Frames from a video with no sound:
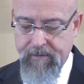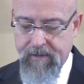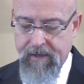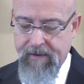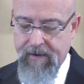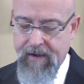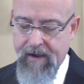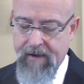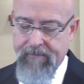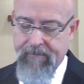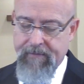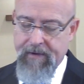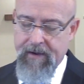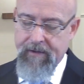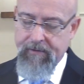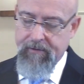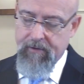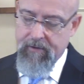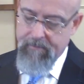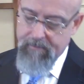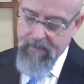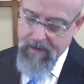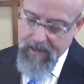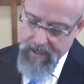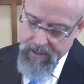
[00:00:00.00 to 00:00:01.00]
They have had their
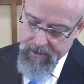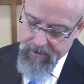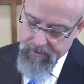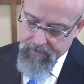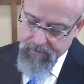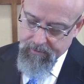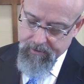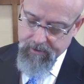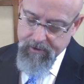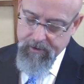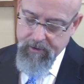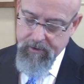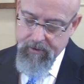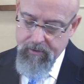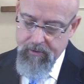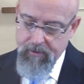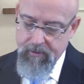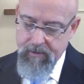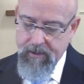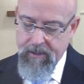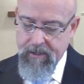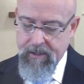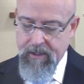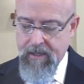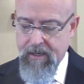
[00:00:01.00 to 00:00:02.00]
minds
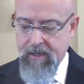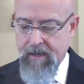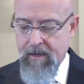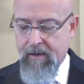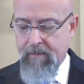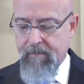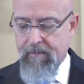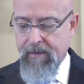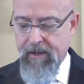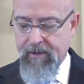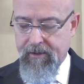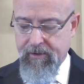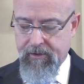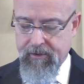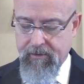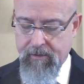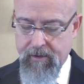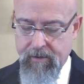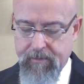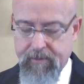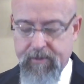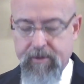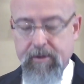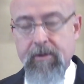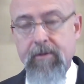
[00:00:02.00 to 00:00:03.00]
renewed by the
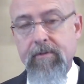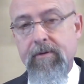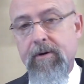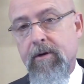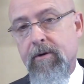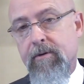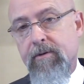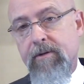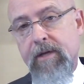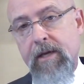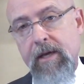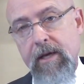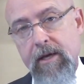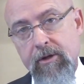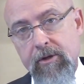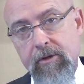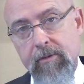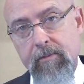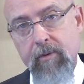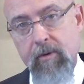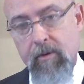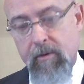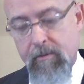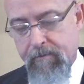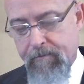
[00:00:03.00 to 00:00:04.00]
Scripture. They're
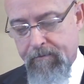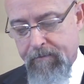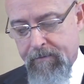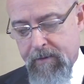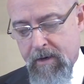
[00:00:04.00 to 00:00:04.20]
teachable.